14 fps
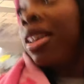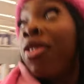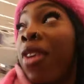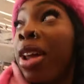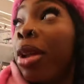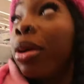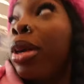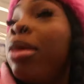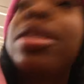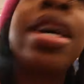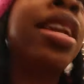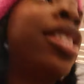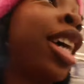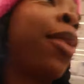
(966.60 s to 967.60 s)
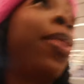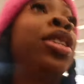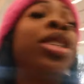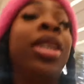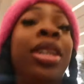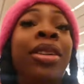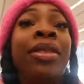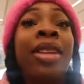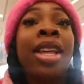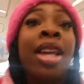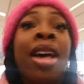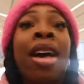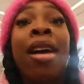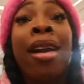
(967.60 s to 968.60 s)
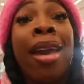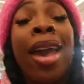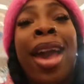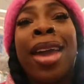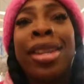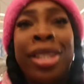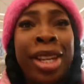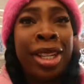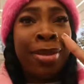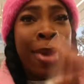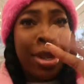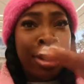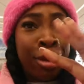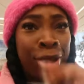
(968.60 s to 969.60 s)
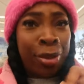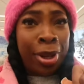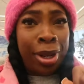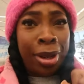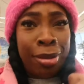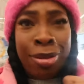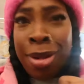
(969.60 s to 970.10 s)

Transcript: didn't even find no cute song to take a picture of. Okay, I got a 10 to my social media.